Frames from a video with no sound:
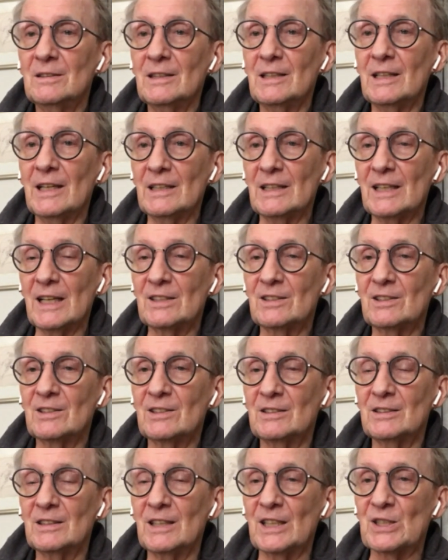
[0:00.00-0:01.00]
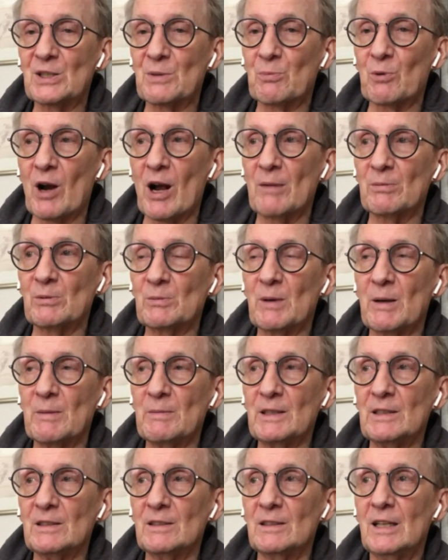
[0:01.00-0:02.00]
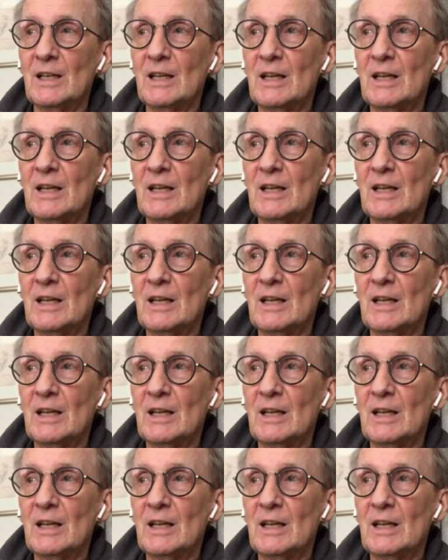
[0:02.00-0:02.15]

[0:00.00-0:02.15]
and that's a problem. I mean,